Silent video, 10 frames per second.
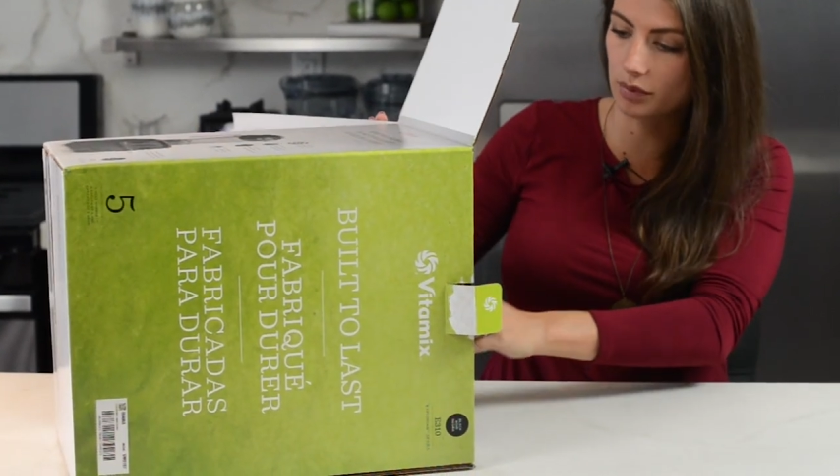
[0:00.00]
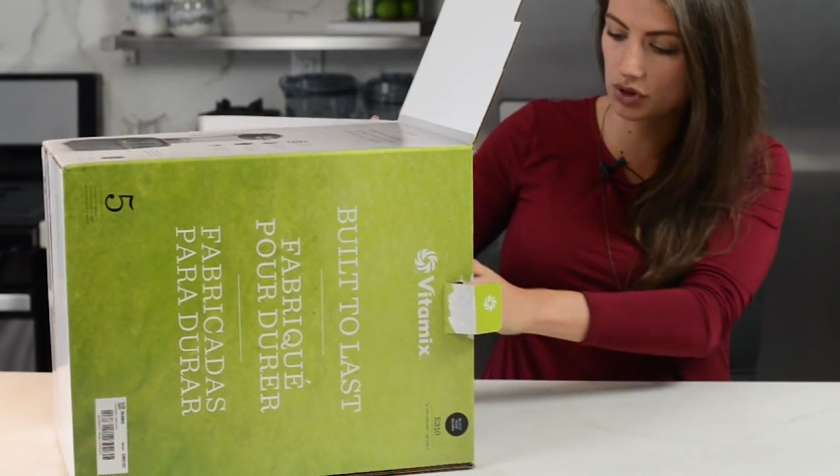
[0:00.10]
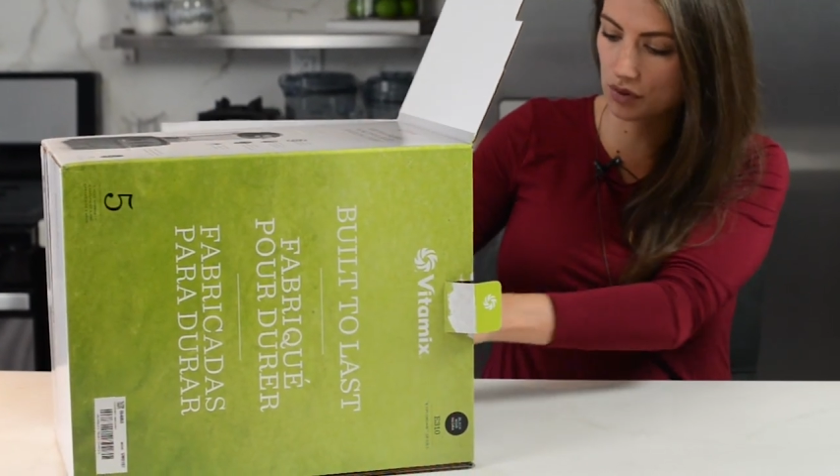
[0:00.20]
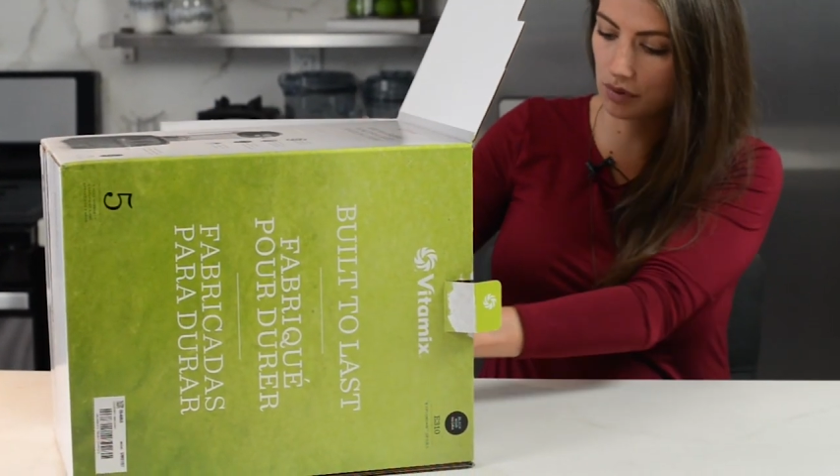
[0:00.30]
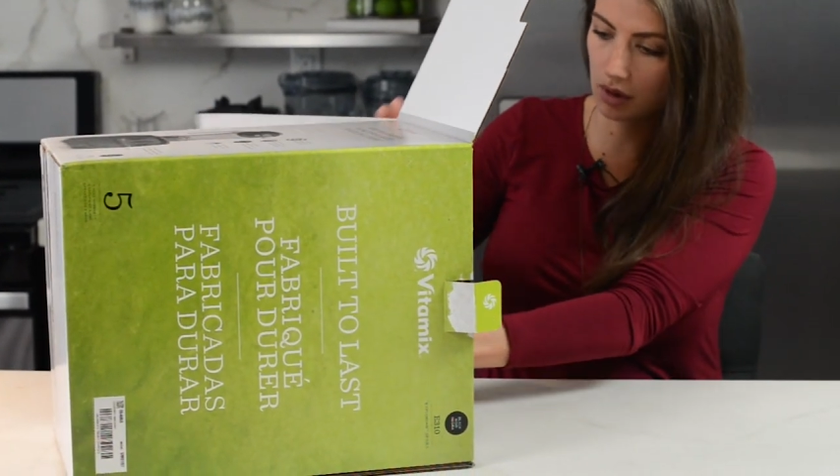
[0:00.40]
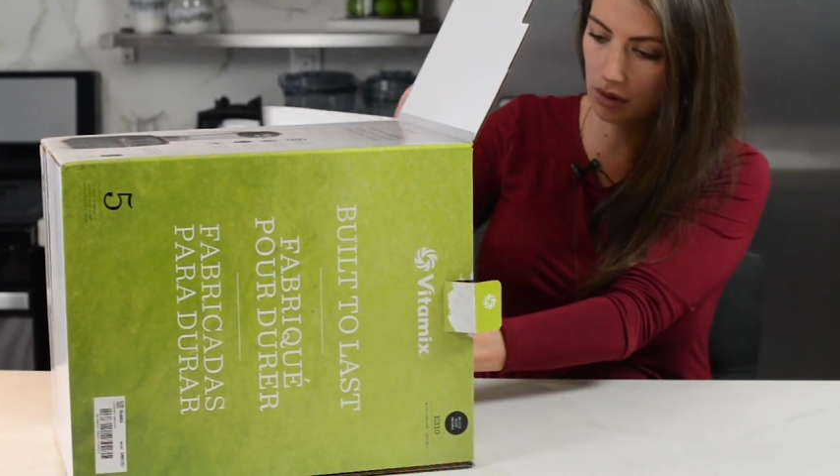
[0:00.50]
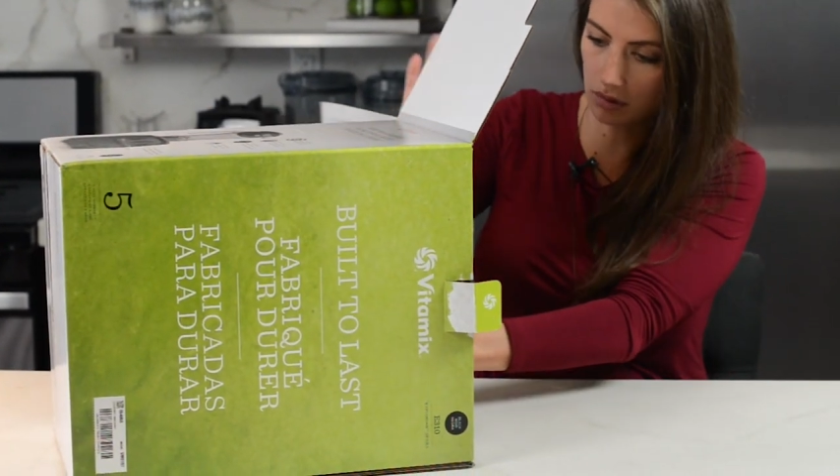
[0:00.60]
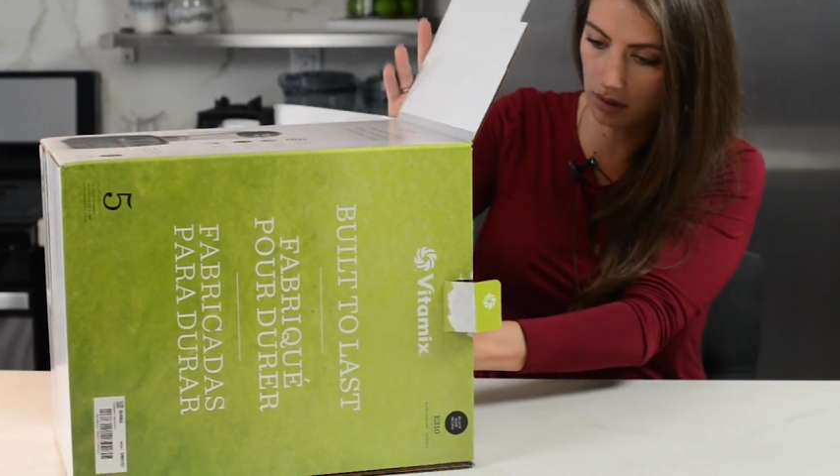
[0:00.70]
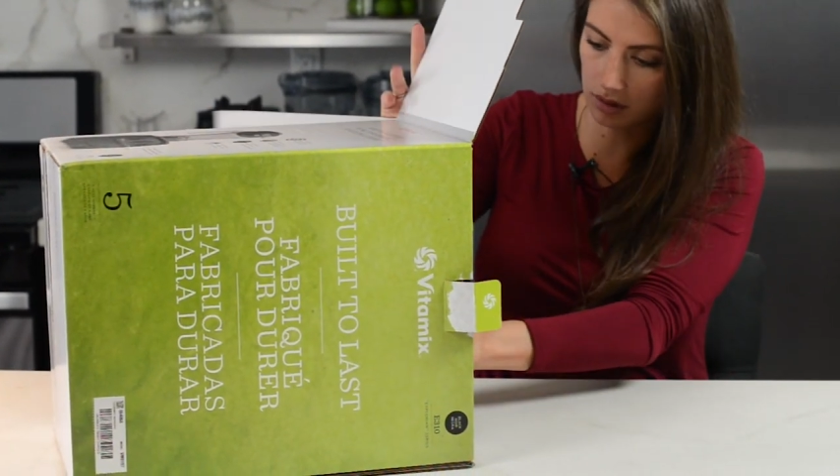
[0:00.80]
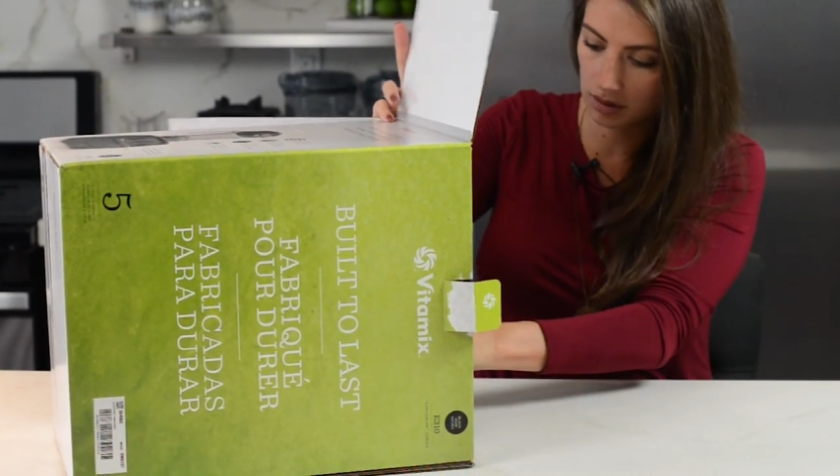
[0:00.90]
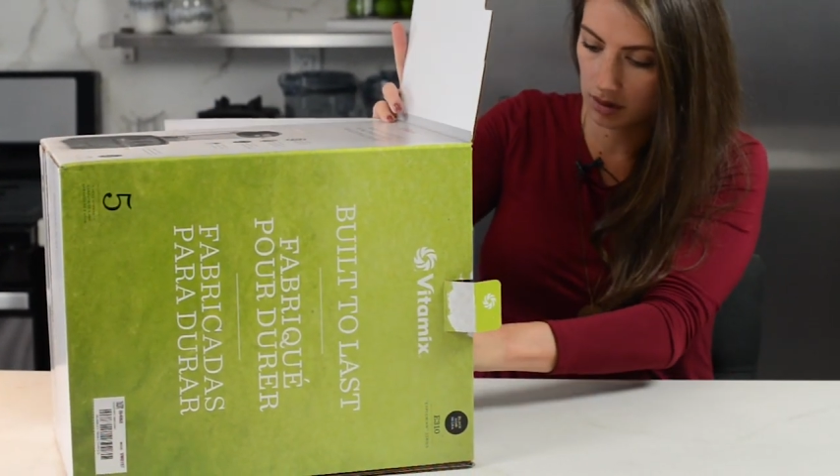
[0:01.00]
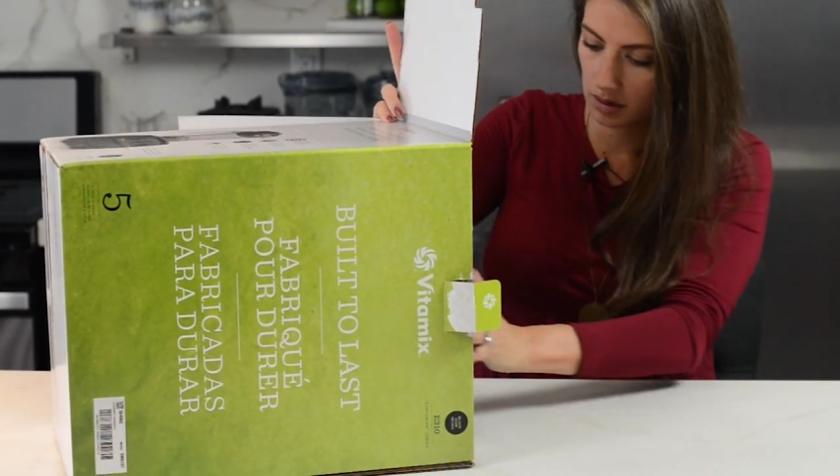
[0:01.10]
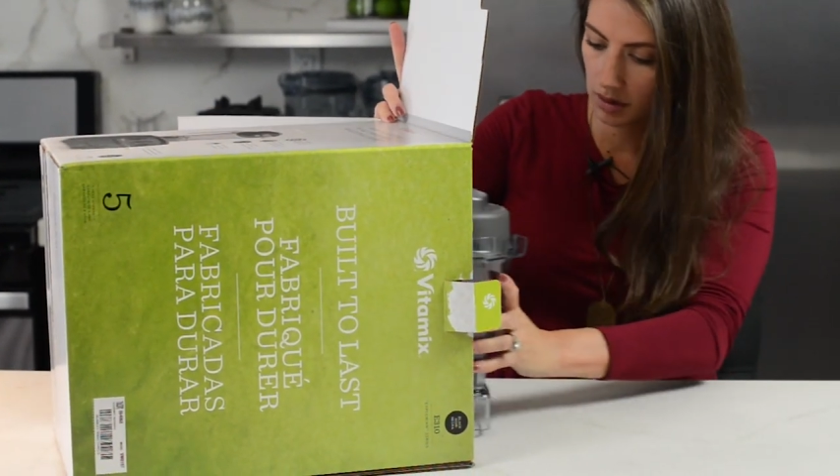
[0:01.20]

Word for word: which is really cool.